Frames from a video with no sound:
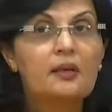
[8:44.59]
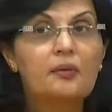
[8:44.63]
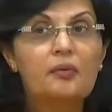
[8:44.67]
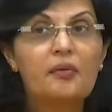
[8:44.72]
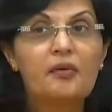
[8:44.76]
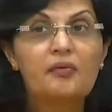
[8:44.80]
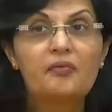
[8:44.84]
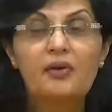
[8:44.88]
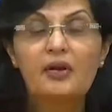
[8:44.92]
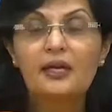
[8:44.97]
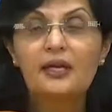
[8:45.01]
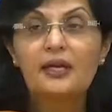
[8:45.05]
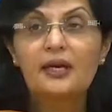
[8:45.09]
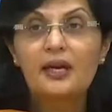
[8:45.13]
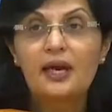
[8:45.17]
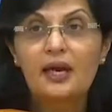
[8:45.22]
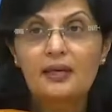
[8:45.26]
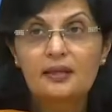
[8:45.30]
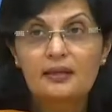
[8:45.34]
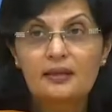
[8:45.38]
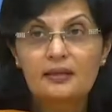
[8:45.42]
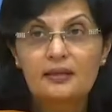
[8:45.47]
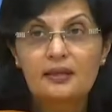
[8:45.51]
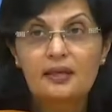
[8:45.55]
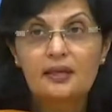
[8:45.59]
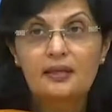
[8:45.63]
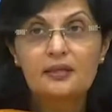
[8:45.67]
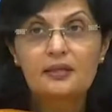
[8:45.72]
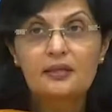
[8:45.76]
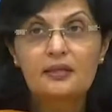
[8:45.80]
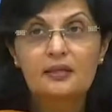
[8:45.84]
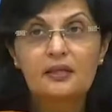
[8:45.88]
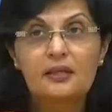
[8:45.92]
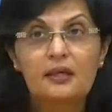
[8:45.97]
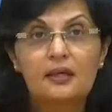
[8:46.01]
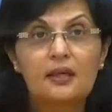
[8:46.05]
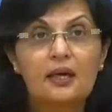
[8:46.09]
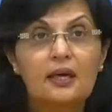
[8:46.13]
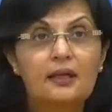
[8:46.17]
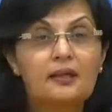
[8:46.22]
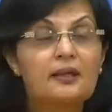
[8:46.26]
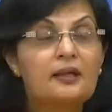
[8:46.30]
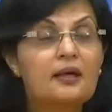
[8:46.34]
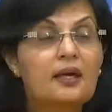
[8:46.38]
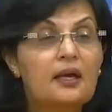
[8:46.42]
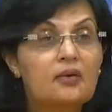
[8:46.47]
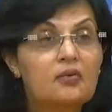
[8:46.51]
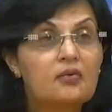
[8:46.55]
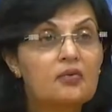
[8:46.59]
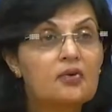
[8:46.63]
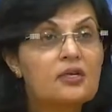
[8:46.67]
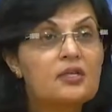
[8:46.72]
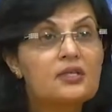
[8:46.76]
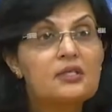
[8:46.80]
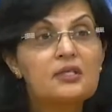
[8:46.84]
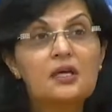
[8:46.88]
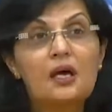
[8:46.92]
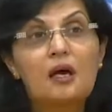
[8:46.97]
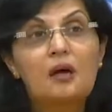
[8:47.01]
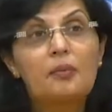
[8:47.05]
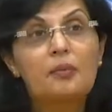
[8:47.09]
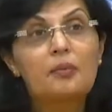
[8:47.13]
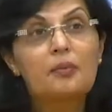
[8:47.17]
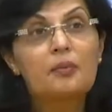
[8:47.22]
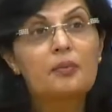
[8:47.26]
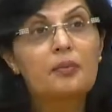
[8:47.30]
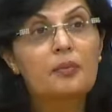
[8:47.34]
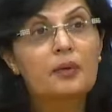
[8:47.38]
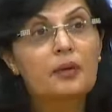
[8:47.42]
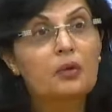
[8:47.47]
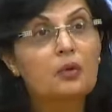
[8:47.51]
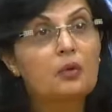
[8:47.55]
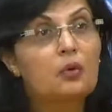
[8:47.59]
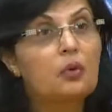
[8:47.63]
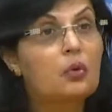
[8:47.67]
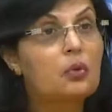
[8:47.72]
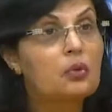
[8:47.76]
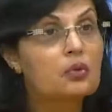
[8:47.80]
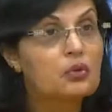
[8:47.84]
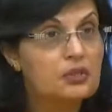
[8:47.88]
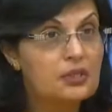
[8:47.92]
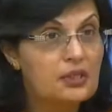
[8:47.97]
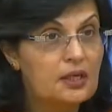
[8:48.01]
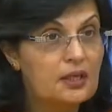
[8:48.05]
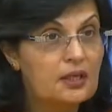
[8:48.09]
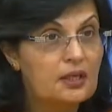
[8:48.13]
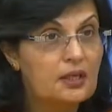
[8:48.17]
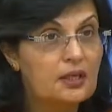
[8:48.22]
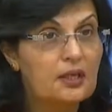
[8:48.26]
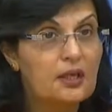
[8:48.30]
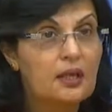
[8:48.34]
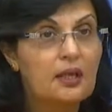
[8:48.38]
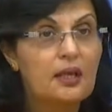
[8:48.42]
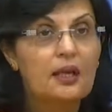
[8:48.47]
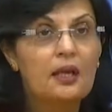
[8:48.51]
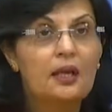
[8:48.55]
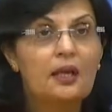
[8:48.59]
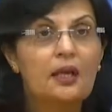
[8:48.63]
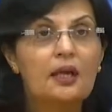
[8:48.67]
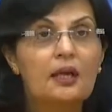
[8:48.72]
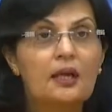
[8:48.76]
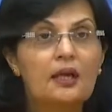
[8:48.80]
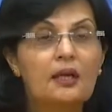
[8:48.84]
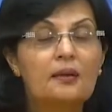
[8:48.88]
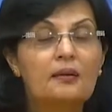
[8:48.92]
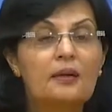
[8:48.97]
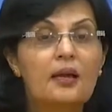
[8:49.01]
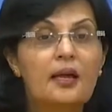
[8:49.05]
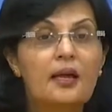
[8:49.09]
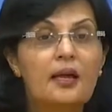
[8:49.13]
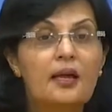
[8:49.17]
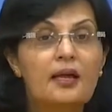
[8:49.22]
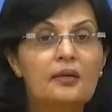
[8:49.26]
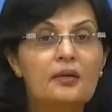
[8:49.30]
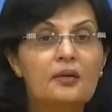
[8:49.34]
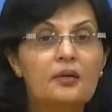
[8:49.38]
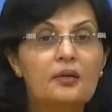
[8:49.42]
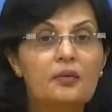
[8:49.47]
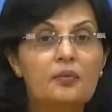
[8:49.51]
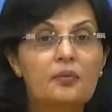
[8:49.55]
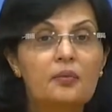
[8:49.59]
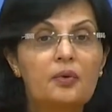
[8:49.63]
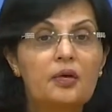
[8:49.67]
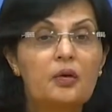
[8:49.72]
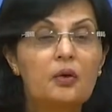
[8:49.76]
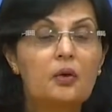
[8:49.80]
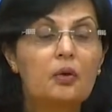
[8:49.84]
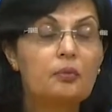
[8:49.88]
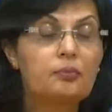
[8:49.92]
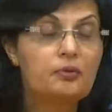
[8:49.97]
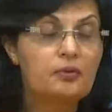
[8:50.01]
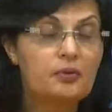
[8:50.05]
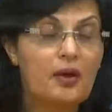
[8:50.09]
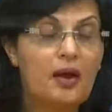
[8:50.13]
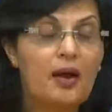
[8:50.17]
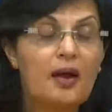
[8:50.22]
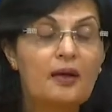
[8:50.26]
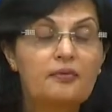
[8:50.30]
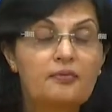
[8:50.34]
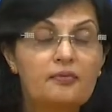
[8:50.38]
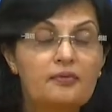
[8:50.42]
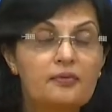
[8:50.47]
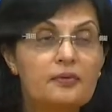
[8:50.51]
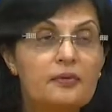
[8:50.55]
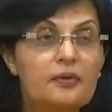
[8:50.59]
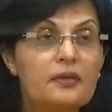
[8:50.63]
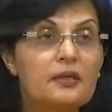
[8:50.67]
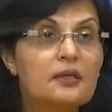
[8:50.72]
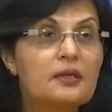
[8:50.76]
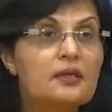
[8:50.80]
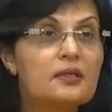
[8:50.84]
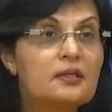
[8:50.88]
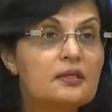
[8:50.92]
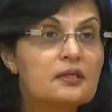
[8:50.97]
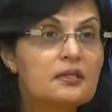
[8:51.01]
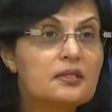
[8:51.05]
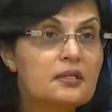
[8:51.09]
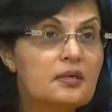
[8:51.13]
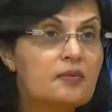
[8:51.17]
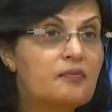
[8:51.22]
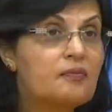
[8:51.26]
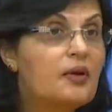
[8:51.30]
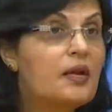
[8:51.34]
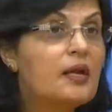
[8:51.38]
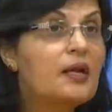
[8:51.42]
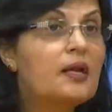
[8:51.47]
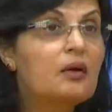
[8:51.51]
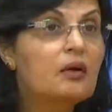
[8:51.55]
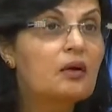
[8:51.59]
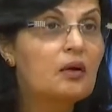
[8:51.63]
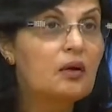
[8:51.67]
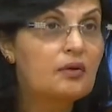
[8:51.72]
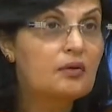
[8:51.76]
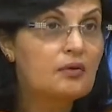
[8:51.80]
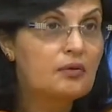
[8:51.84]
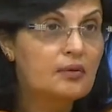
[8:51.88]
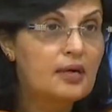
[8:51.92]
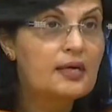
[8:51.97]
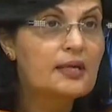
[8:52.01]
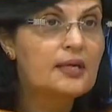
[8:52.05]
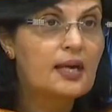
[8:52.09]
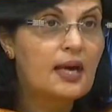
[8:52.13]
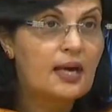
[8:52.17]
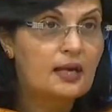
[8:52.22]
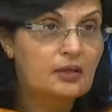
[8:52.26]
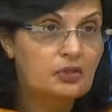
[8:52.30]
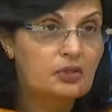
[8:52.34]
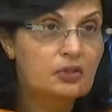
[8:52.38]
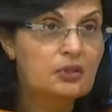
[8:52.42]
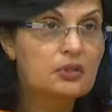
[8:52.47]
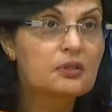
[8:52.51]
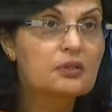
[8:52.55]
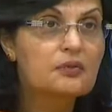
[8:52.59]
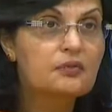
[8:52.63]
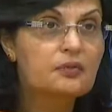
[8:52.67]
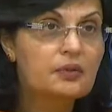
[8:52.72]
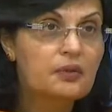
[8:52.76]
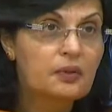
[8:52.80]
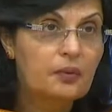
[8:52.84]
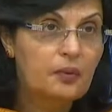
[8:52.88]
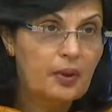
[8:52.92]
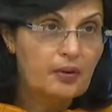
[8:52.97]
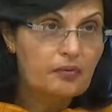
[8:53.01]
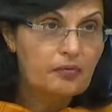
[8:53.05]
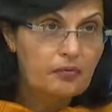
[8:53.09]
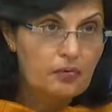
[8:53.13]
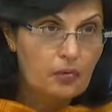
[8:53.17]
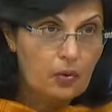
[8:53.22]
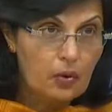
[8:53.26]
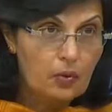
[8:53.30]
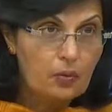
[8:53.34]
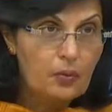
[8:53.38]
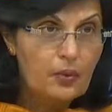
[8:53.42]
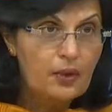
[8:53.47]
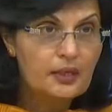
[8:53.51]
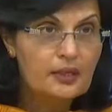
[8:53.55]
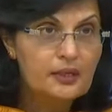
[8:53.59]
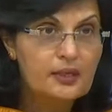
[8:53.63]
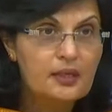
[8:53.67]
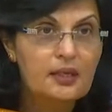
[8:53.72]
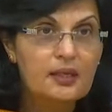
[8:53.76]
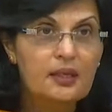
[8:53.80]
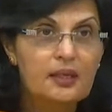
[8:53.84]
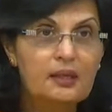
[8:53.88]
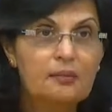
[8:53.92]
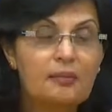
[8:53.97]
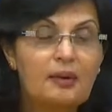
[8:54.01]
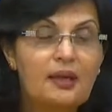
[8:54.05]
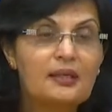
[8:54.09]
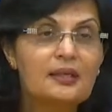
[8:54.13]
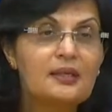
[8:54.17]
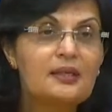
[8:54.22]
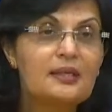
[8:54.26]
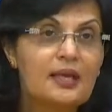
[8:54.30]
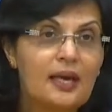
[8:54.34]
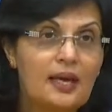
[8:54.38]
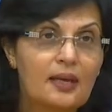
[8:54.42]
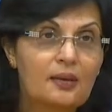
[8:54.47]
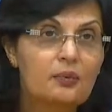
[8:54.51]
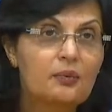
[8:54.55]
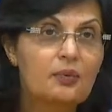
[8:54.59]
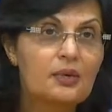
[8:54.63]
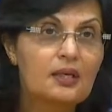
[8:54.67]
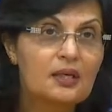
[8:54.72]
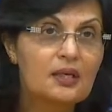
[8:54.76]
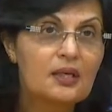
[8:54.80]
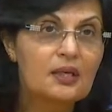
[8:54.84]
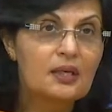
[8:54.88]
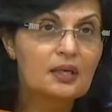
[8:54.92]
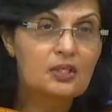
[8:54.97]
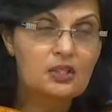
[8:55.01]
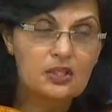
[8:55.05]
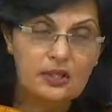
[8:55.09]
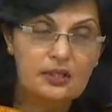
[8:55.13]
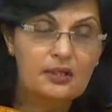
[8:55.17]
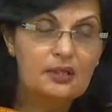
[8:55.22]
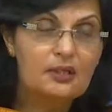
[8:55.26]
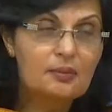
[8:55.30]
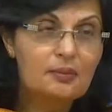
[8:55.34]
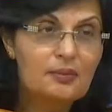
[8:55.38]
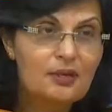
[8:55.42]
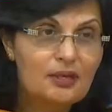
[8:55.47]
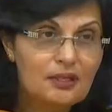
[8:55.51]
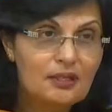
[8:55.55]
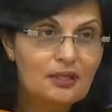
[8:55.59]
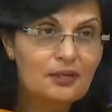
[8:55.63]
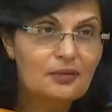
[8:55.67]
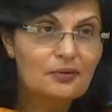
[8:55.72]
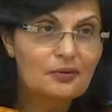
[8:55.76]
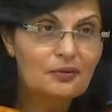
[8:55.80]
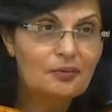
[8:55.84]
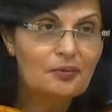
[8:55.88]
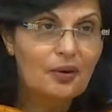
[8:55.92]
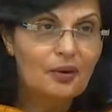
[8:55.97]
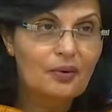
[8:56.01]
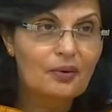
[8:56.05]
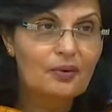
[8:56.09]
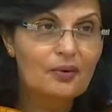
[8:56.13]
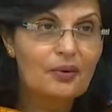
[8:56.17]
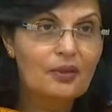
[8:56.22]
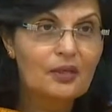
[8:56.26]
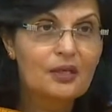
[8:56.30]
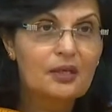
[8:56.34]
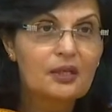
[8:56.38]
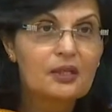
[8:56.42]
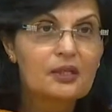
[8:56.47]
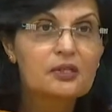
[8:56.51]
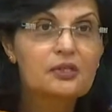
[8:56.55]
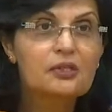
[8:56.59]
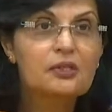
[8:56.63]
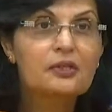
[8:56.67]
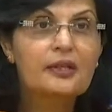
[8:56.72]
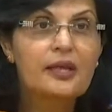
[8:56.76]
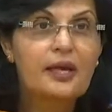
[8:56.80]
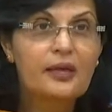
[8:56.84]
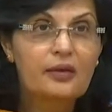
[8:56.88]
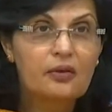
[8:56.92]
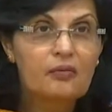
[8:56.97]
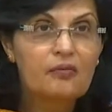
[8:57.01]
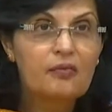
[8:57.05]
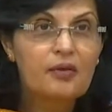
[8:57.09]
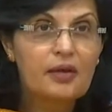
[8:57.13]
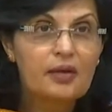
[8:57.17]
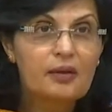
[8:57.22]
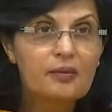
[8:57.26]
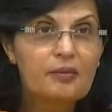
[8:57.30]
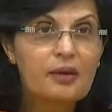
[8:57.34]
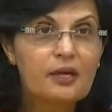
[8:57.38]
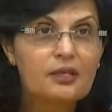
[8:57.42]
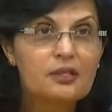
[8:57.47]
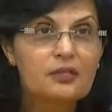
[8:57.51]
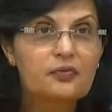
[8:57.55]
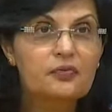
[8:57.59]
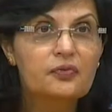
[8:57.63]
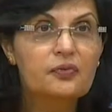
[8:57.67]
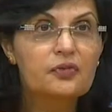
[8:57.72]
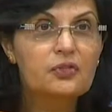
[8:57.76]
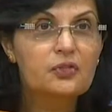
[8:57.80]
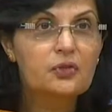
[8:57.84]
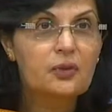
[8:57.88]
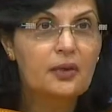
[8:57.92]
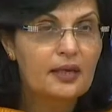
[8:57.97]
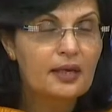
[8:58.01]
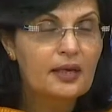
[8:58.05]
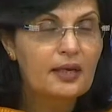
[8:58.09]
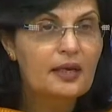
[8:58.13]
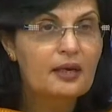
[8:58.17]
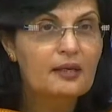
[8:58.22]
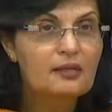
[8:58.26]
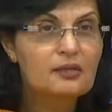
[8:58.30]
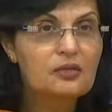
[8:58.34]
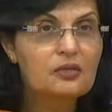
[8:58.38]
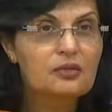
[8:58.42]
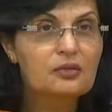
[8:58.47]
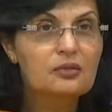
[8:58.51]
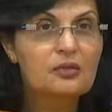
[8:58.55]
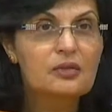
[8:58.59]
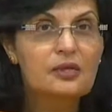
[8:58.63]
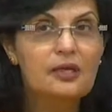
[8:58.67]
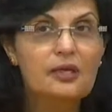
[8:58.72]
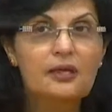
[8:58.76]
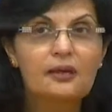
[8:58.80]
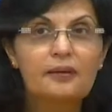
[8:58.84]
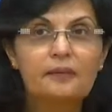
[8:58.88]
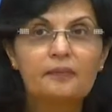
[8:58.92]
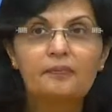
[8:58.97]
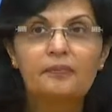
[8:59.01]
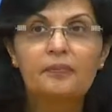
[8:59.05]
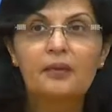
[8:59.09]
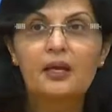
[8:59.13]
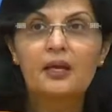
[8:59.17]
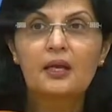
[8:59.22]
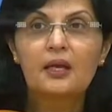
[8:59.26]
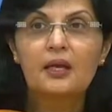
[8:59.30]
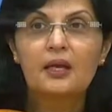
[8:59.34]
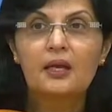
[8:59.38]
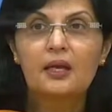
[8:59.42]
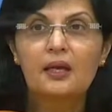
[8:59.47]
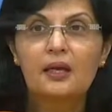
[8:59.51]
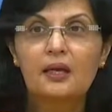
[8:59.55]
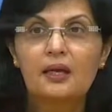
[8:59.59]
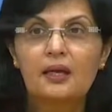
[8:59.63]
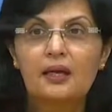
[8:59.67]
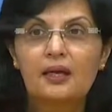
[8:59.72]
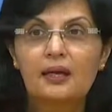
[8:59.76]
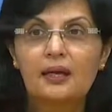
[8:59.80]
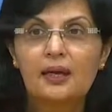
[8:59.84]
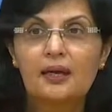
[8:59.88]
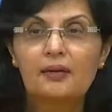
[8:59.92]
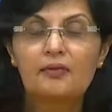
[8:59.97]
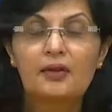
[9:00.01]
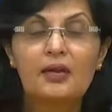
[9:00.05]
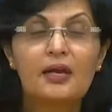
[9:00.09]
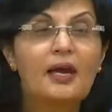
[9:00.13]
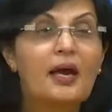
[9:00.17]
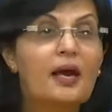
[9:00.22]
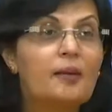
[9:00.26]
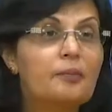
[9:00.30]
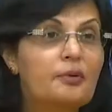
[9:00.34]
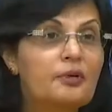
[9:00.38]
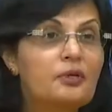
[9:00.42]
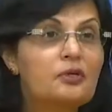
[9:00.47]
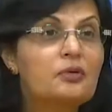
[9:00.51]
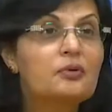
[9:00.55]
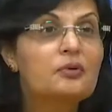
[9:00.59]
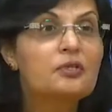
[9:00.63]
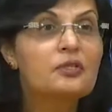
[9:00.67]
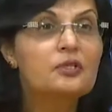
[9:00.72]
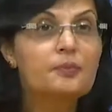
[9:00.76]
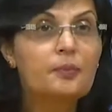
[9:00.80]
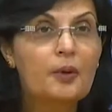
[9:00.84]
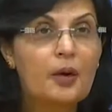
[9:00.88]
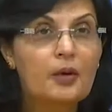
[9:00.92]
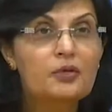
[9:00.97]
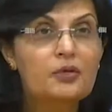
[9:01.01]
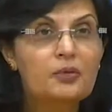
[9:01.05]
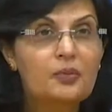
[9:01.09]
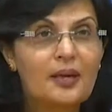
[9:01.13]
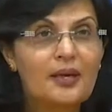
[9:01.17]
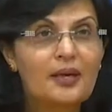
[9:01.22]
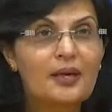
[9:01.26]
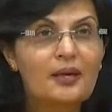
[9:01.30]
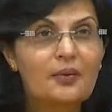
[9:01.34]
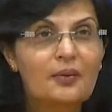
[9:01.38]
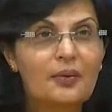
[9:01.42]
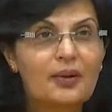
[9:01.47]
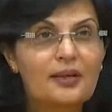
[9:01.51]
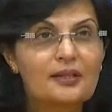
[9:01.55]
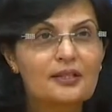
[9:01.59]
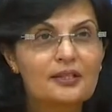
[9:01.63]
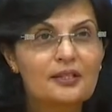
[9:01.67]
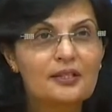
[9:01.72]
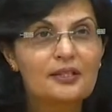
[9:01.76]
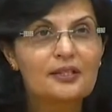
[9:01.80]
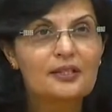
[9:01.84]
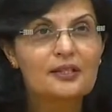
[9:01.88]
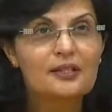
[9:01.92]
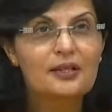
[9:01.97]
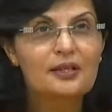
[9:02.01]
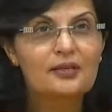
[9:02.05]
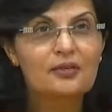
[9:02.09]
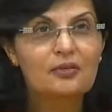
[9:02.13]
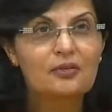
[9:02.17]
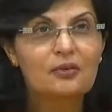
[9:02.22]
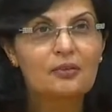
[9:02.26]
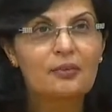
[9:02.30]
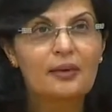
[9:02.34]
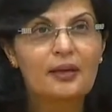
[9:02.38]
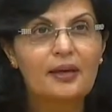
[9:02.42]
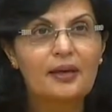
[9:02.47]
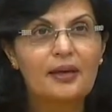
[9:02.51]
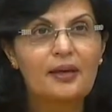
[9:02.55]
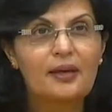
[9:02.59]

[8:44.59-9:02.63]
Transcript: We're very glad that uh, other countries are co hosting, uh, and we hope to have uh, some very concrete actions for the way forward by the time we adjourn the meeting tomorrow. So, thank you very much for joining us today uh, and very happy to respond to any questions that you may